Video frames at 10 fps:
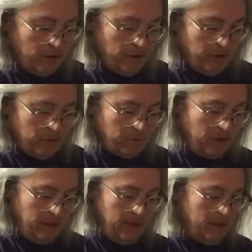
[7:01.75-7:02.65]
cucumber
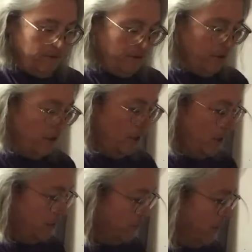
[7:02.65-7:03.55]
I have
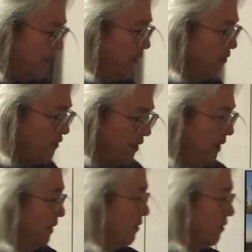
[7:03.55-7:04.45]
ready over
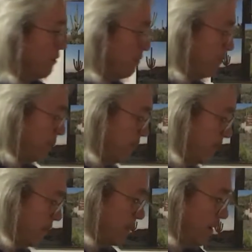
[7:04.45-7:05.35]
here,
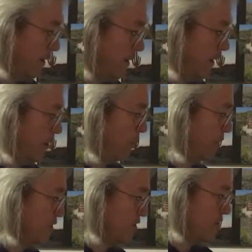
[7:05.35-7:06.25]

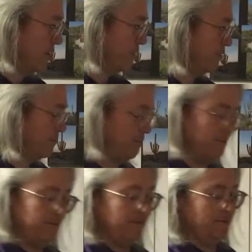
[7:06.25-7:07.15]
which
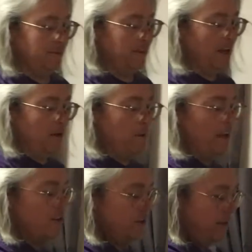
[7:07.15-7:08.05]
I
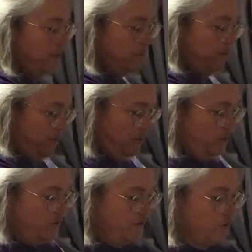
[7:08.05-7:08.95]
imagine that
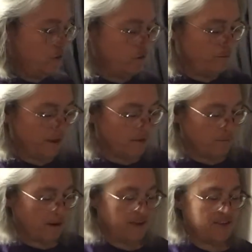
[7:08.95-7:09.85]
those of you who pickle
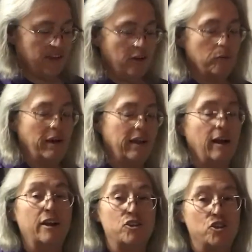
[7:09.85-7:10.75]
probably say, oh my
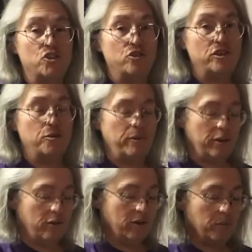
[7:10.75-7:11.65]
God, she's using a big
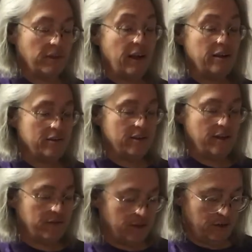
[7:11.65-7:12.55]
cucumber, that is a
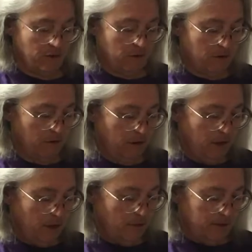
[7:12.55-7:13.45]
definite no-no.
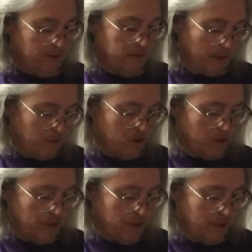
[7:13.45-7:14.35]
Well, I'm
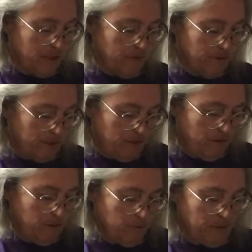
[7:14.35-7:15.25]
sure it is a definite
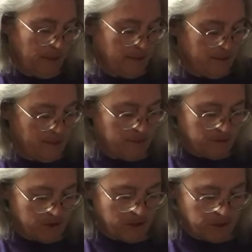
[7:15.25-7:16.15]
no-no, but like I said, I'm
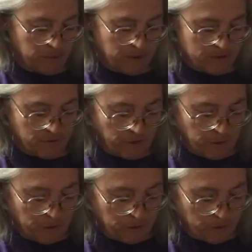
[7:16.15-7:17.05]
just kind of pressed for
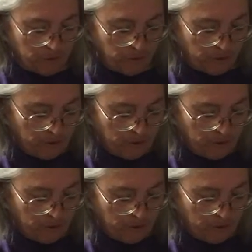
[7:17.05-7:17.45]
cucumbers,